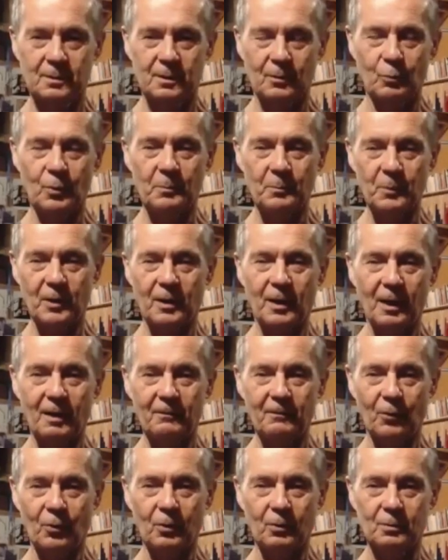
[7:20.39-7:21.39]
we
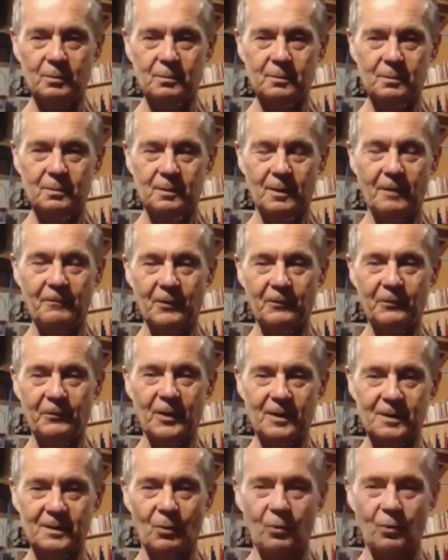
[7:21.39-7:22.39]
behave old,
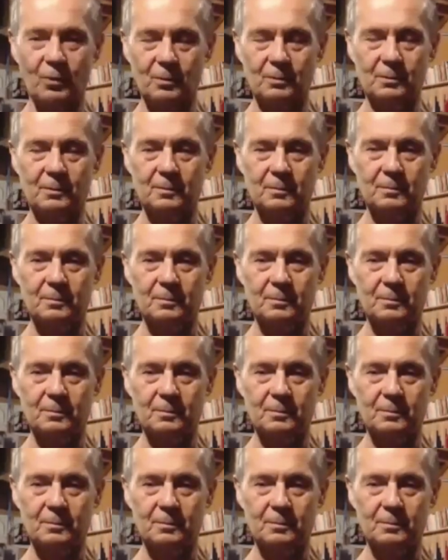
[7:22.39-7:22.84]
everything is old.